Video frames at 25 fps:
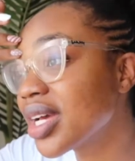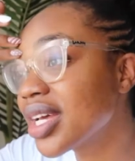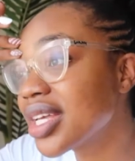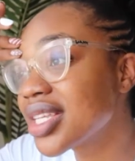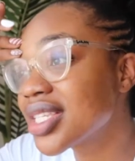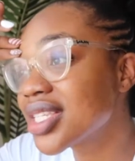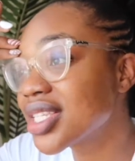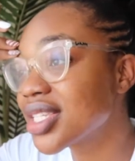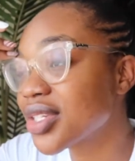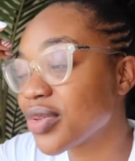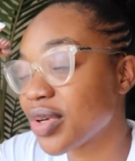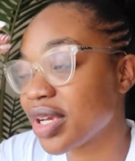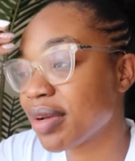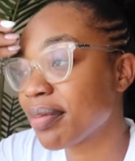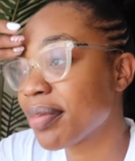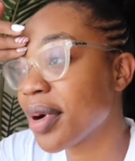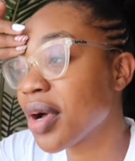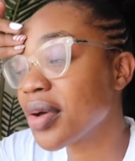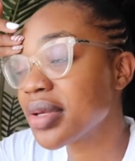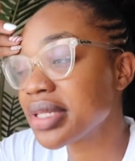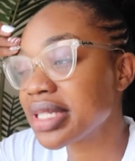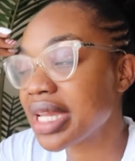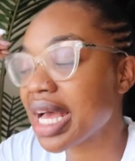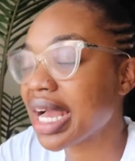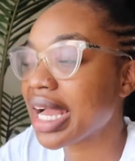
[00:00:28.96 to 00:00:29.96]
Was doing
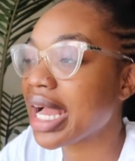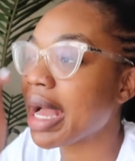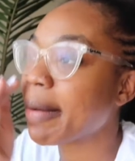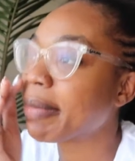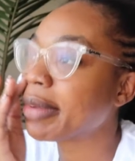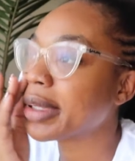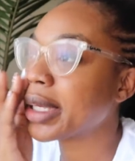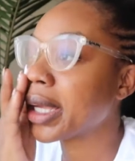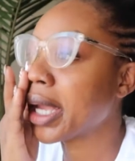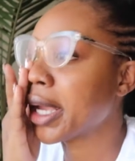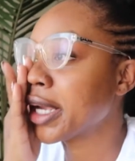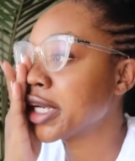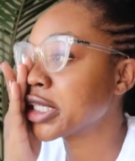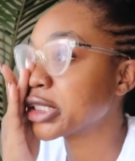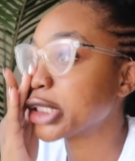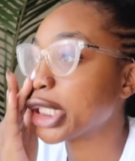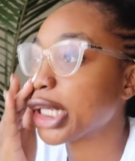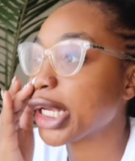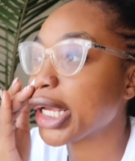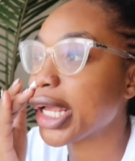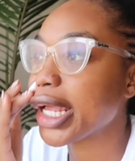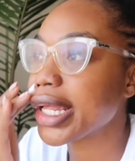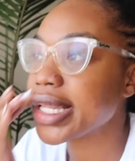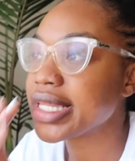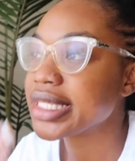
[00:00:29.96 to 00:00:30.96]
postdoc
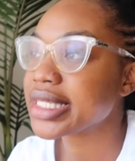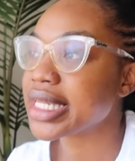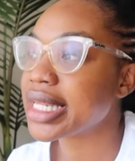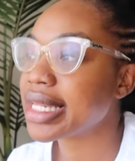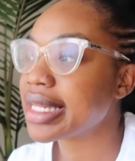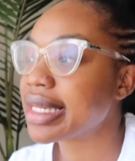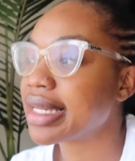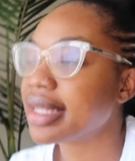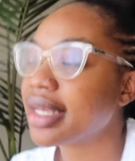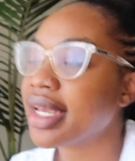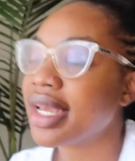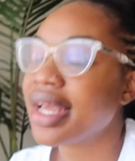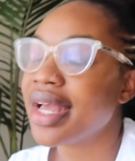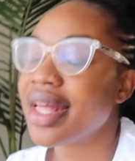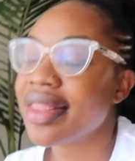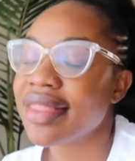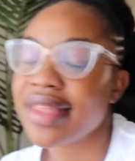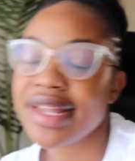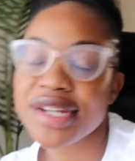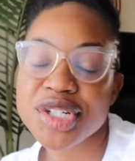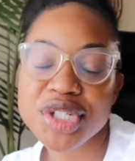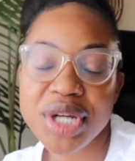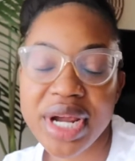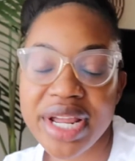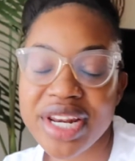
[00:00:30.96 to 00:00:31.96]
applications and
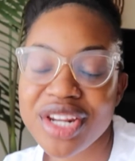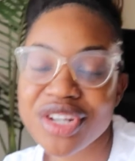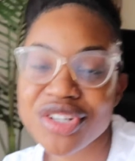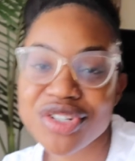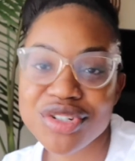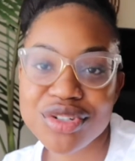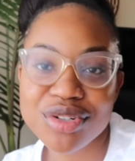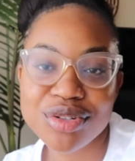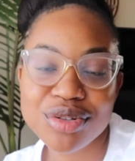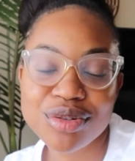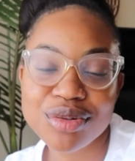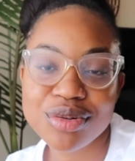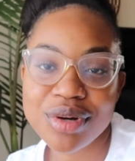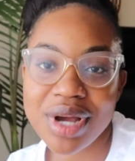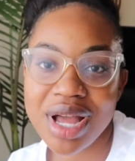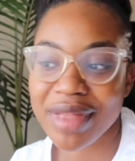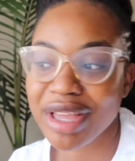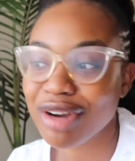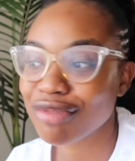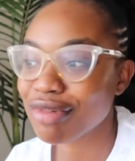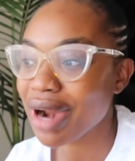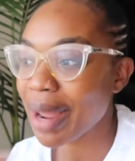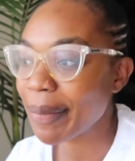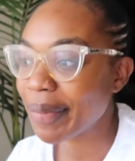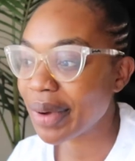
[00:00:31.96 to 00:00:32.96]
then trying to do
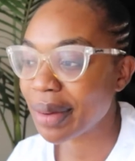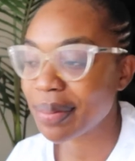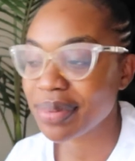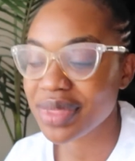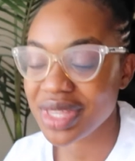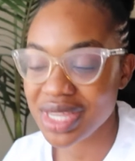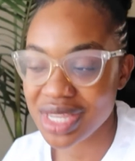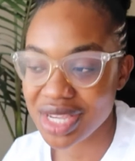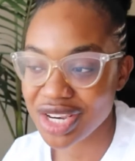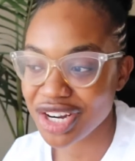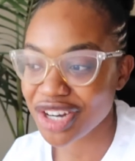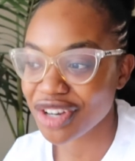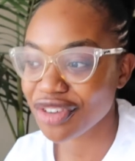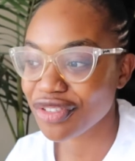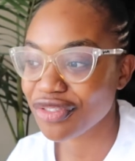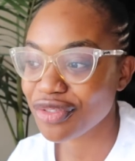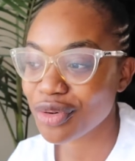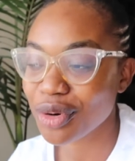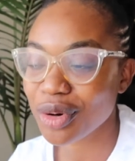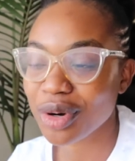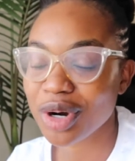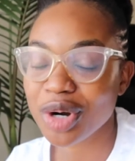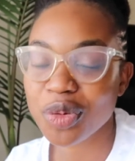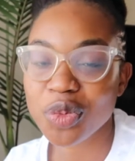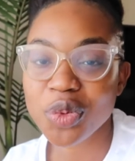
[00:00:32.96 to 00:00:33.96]
like wrap up the year
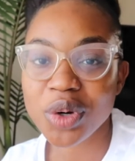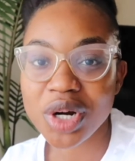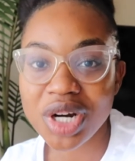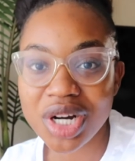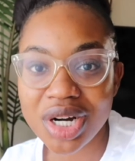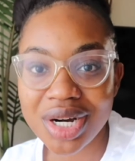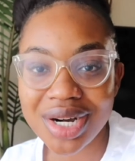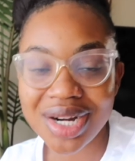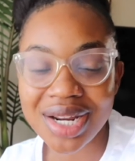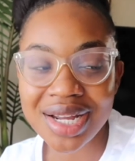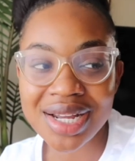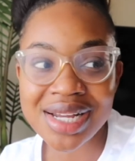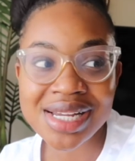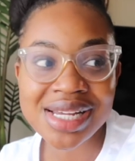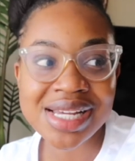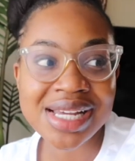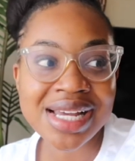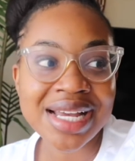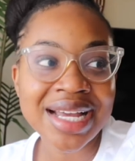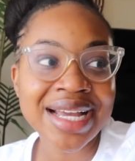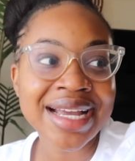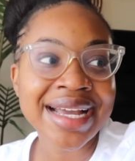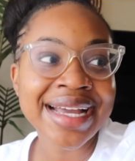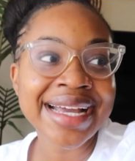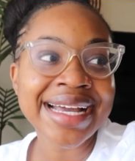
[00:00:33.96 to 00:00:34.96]
for work.
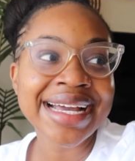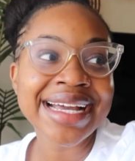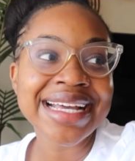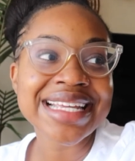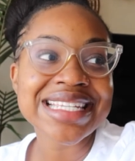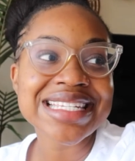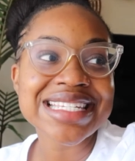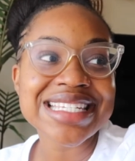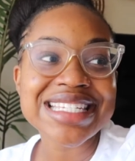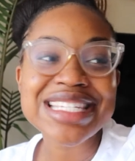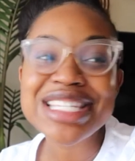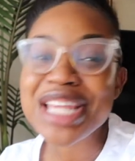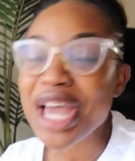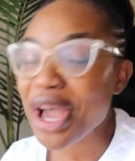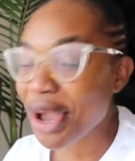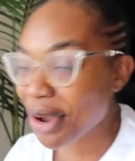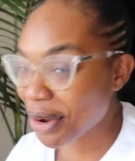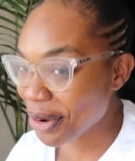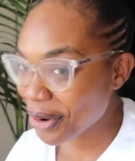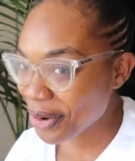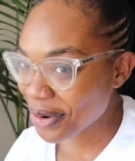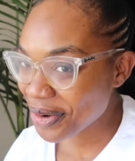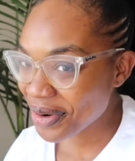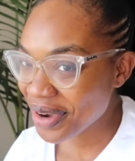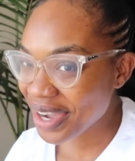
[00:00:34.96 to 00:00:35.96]

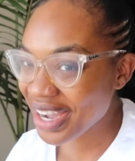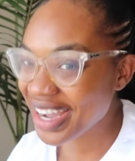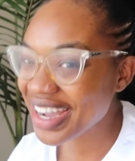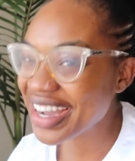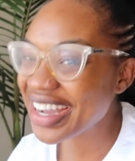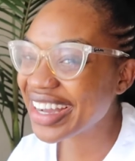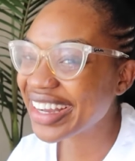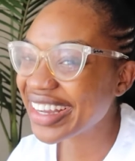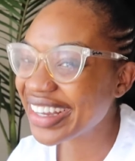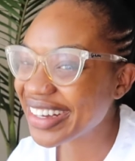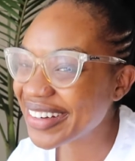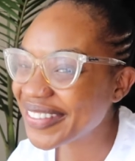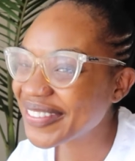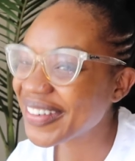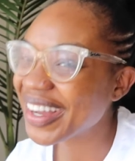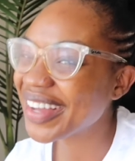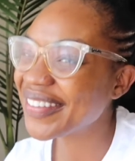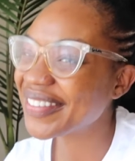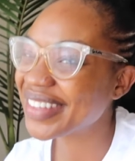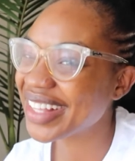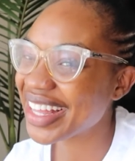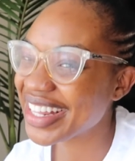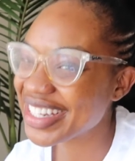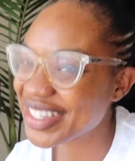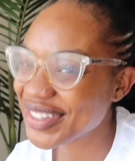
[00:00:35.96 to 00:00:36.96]
So my
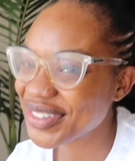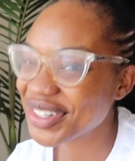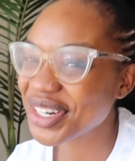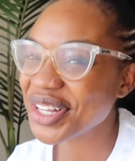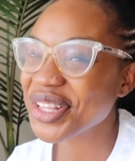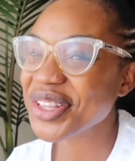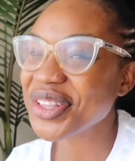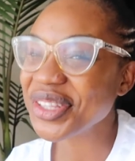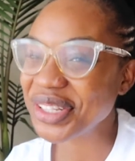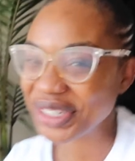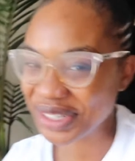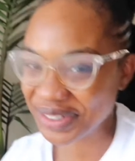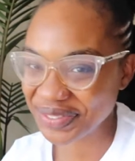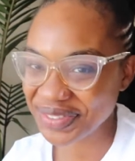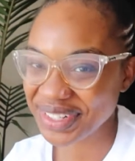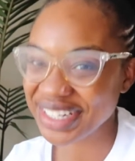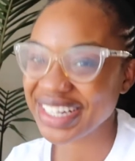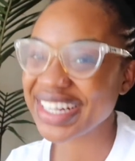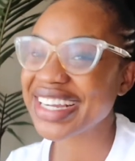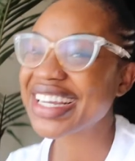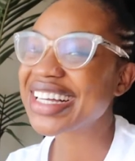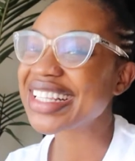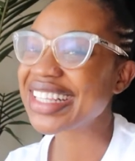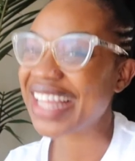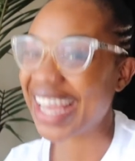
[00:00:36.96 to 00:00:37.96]
plants were a little bit
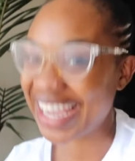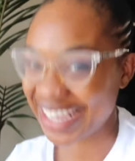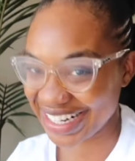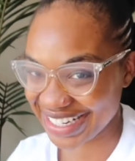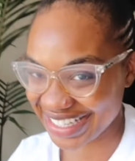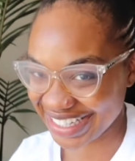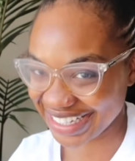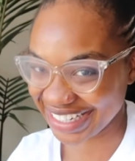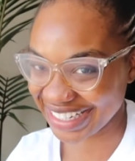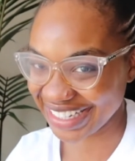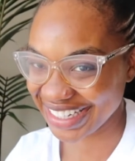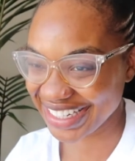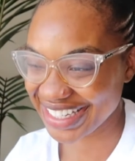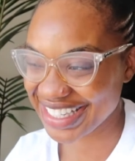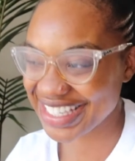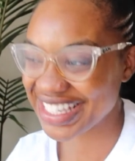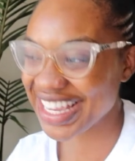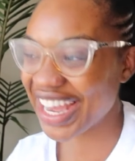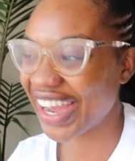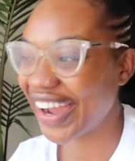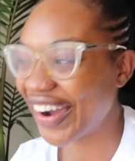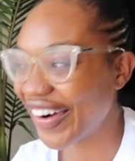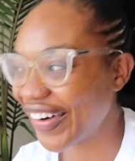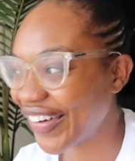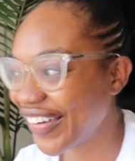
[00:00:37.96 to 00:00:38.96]
neglected.
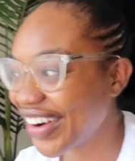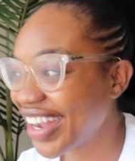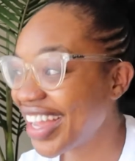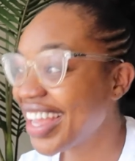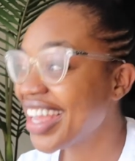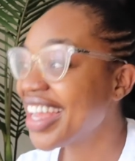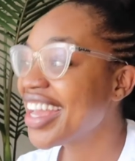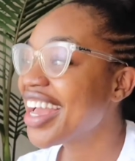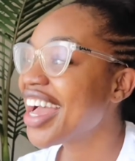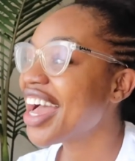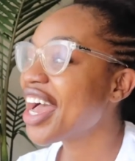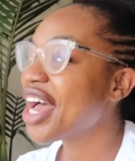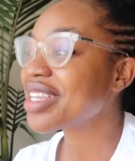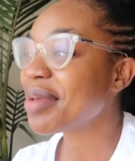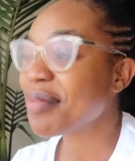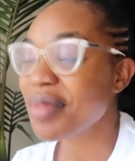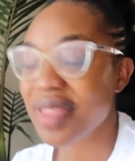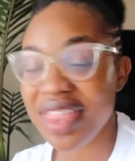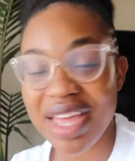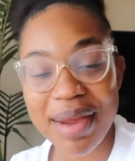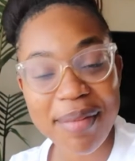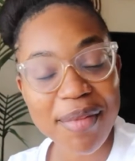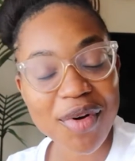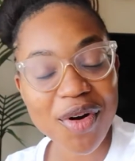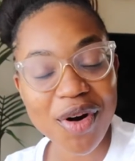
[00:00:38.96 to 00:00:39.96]
So some
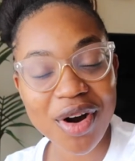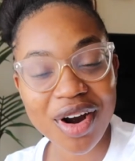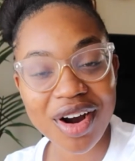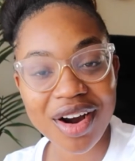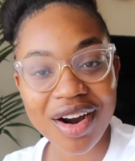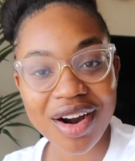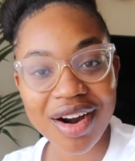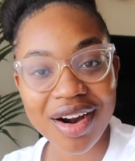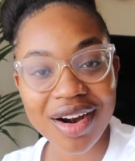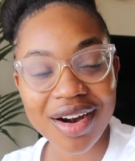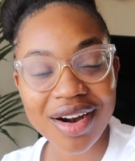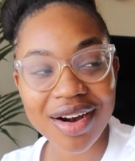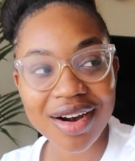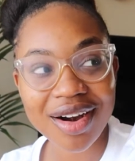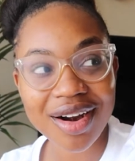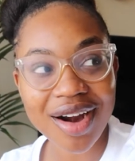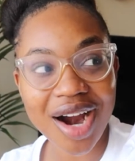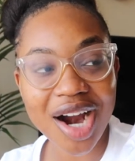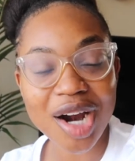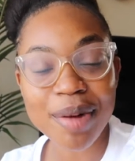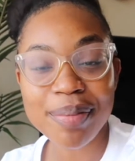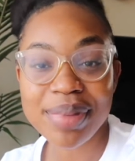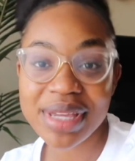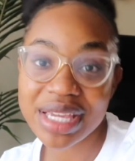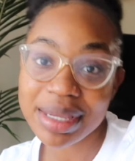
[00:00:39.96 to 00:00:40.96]
of them
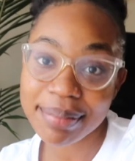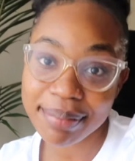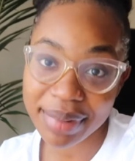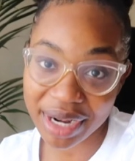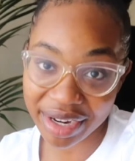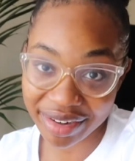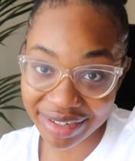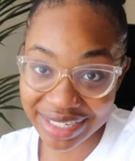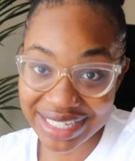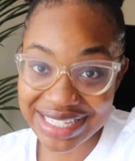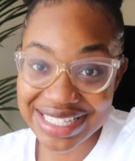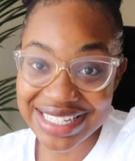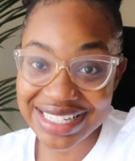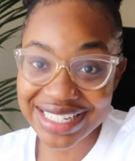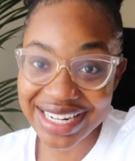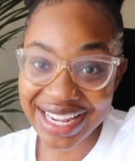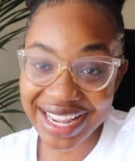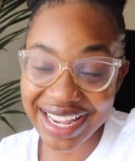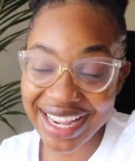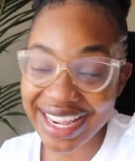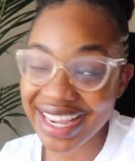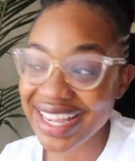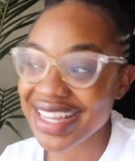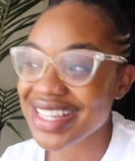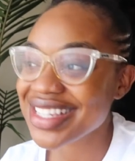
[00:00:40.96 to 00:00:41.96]
are being buried
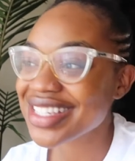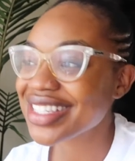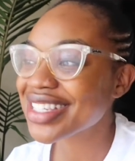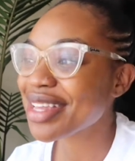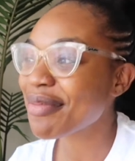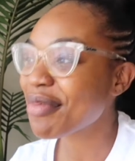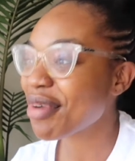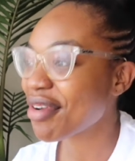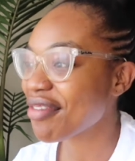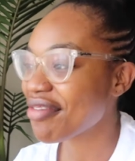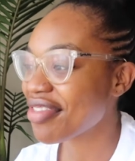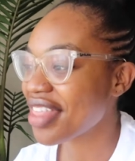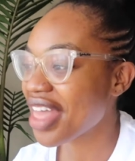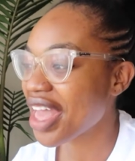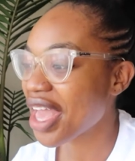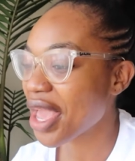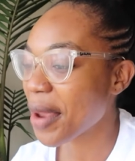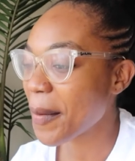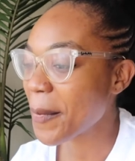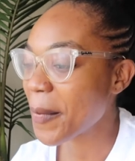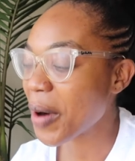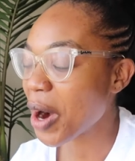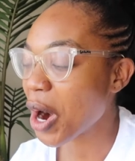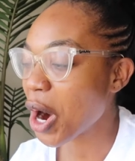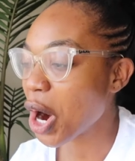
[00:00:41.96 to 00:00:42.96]
today. Some of
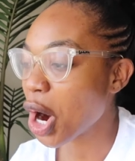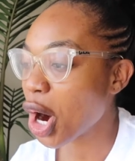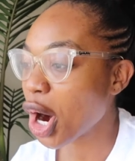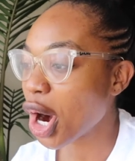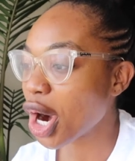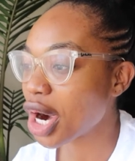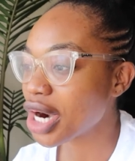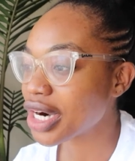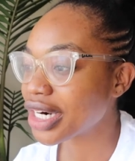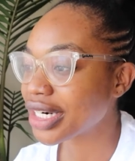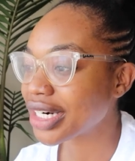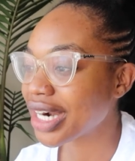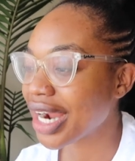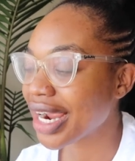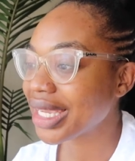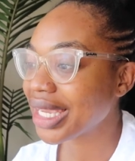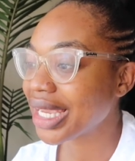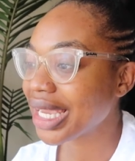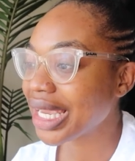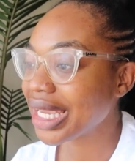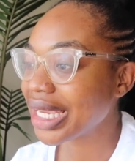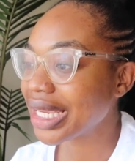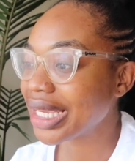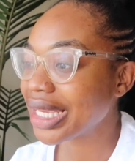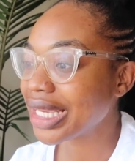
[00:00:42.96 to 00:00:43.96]
them are
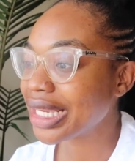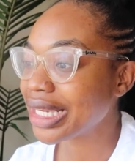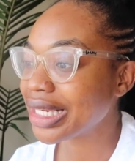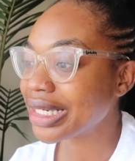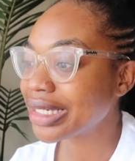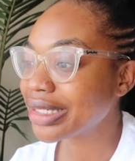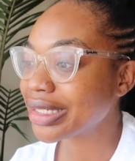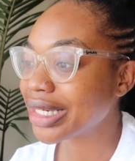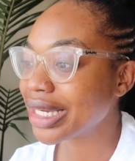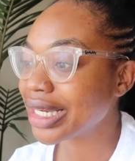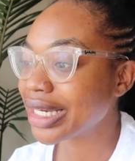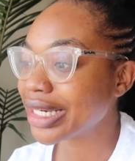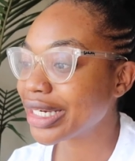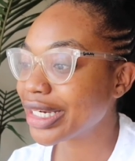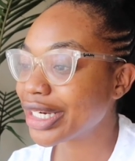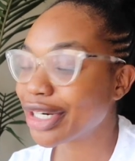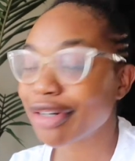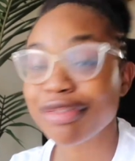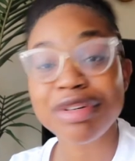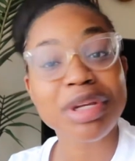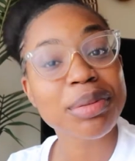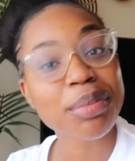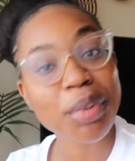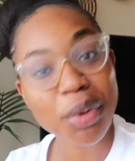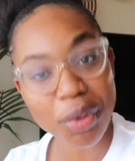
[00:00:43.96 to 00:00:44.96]
being
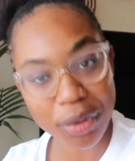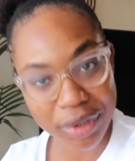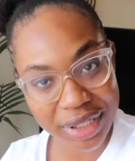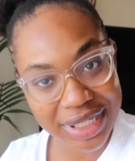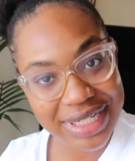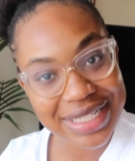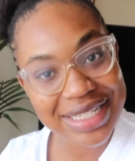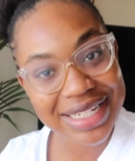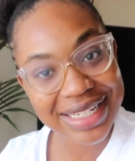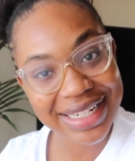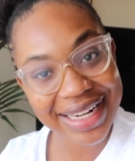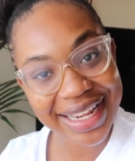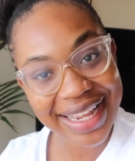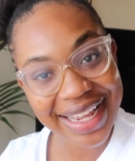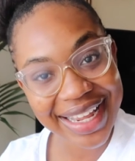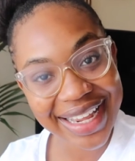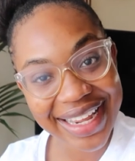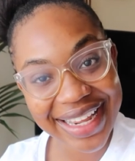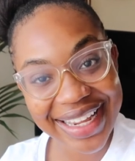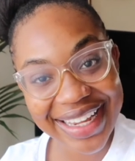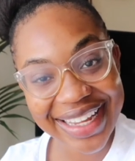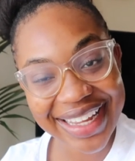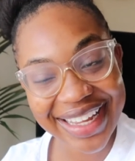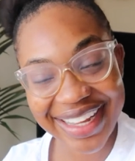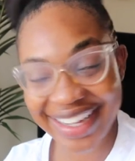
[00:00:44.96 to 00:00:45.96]
reborn
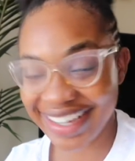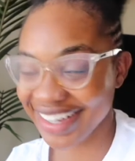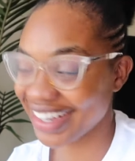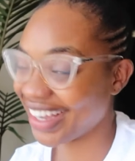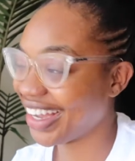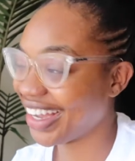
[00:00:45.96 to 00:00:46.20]
today.